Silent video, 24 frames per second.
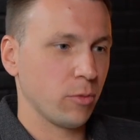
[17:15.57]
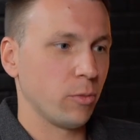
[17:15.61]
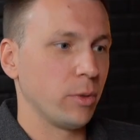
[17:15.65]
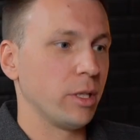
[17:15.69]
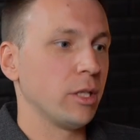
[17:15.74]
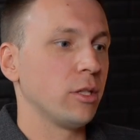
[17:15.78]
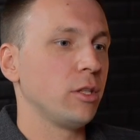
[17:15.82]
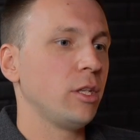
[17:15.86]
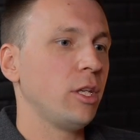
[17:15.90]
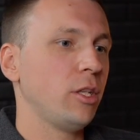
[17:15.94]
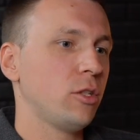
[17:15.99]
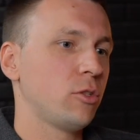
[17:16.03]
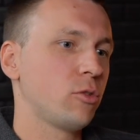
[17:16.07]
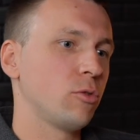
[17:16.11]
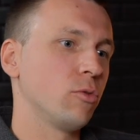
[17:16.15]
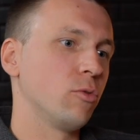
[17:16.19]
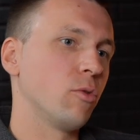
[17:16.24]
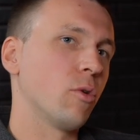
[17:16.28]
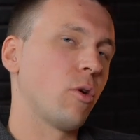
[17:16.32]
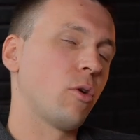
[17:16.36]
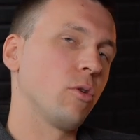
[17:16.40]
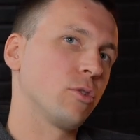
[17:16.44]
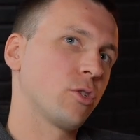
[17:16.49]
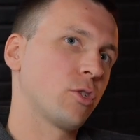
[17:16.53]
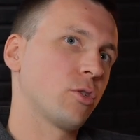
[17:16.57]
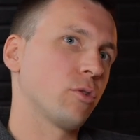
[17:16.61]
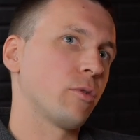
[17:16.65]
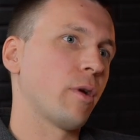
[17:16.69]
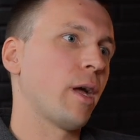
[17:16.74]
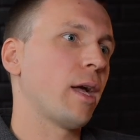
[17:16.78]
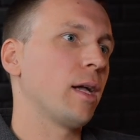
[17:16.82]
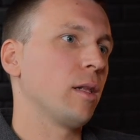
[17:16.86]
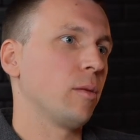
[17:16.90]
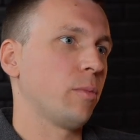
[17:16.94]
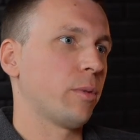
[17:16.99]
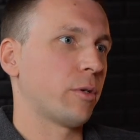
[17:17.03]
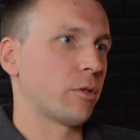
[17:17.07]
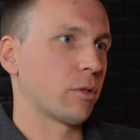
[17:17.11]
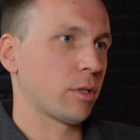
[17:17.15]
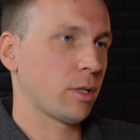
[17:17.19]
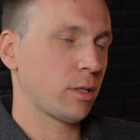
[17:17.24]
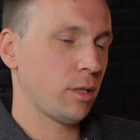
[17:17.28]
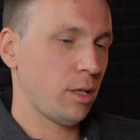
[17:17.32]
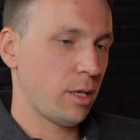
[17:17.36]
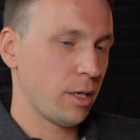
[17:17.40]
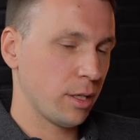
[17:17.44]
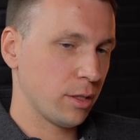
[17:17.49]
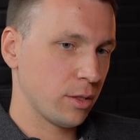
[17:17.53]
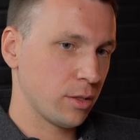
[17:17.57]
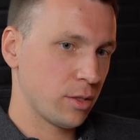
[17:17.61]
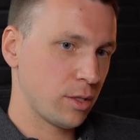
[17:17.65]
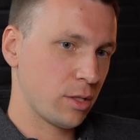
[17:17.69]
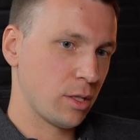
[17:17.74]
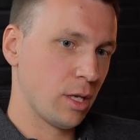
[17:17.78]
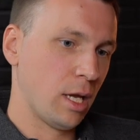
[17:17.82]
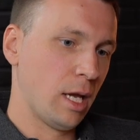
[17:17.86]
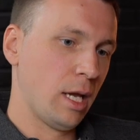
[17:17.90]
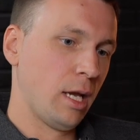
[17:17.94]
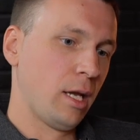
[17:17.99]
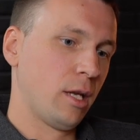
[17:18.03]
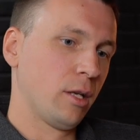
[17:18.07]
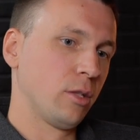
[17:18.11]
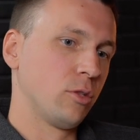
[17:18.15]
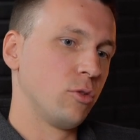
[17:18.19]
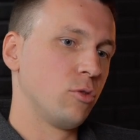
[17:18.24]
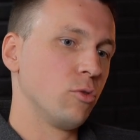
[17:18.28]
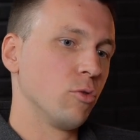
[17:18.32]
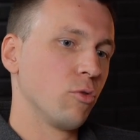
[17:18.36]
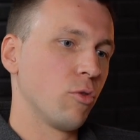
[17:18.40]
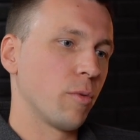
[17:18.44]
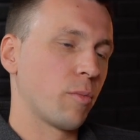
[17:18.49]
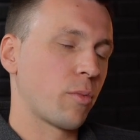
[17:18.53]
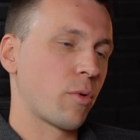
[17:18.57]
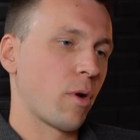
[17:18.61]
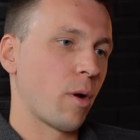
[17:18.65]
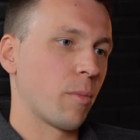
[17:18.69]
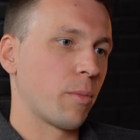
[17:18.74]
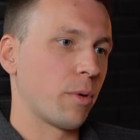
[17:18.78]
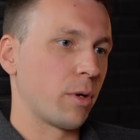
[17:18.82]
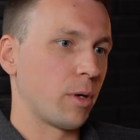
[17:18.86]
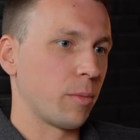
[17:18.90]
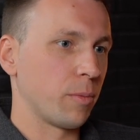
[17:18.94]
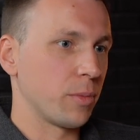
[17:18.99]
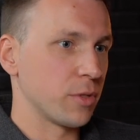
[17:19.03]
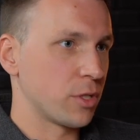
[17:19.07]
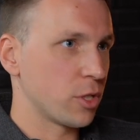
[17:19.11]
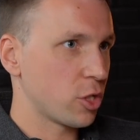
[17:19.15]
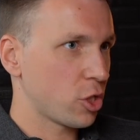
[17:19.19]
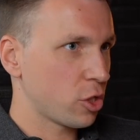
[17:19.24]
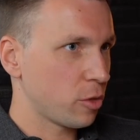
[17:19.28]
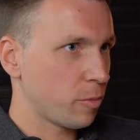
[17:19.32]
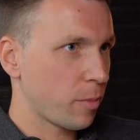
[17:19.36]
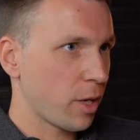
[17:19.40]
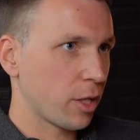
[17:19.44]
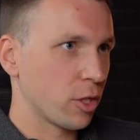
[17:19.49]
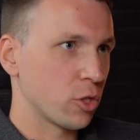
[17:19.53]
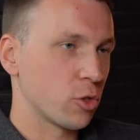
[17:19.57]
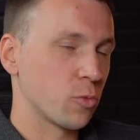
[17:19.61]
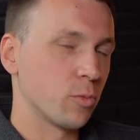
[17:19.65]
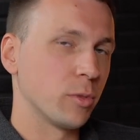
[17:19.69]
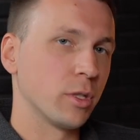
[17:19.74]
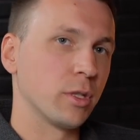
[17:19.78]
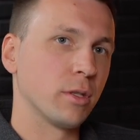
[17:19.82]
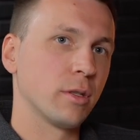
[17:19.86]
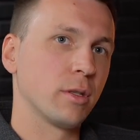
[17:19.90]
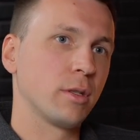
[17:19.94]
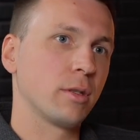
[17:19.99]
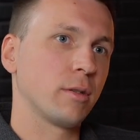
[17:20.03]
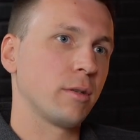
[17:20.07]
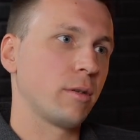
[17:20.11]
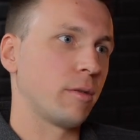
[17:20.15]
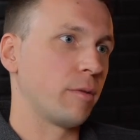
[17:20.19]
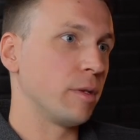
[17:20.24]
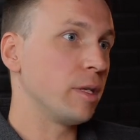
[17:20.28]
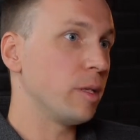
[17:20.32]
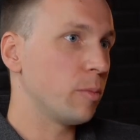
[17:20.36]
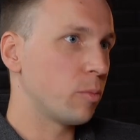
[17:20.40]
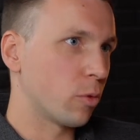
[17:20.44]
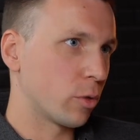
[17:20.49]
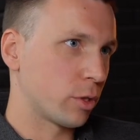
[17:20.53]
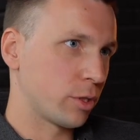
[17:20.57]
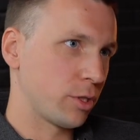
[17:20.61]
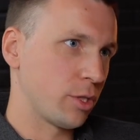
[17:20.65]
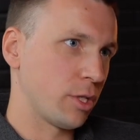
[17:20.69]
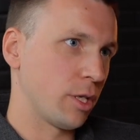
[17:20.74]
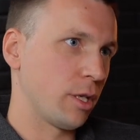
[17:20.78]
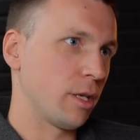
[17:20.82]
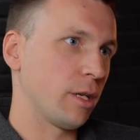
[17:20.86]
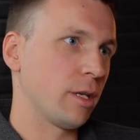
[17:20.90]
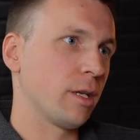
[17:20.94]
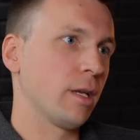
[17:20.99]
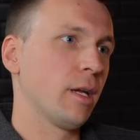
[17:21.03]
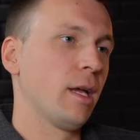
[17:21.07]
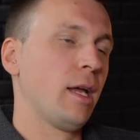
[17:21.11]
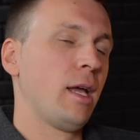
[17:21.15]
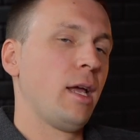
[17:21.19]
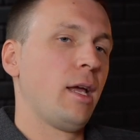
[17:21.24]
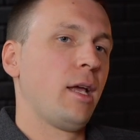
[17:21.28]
We need to also help our clients do the proper position management, reporting.